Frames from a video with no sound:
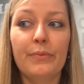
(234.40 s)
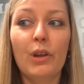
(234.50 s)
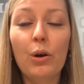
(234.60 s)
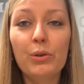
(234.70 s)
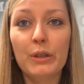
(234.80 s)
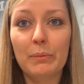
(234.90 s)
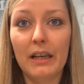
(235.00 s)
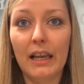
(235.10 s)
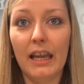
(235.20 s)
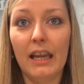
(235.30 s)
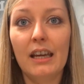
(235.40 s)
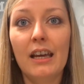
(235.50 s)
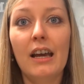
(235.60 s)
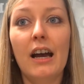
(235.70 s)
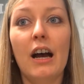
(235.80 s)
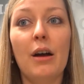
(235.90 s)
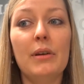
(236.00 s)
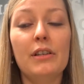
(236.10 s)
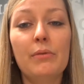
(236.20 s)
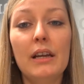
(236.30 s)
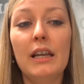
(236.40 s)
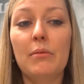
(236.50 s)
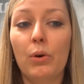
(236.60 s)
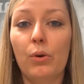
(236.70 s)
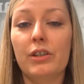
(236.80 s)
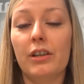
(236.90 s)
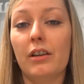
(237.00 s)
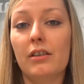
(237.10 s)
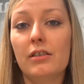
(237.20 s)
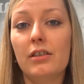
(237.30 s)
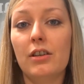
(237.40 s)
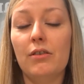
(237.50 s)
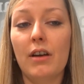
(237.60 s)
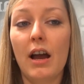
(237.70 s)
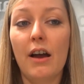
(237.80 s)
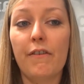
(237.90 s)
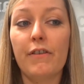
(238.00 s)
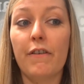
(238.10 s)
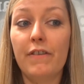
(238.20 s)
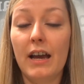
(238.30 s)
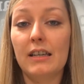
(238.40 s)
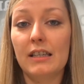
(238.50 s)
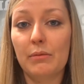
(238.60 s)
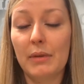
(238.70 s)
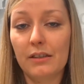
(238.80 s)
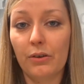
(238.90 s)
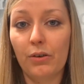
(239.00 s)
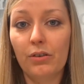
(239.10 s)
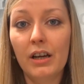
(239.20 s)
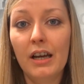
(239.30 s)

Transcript: Ultimately, it's really important to have a fair dismissal,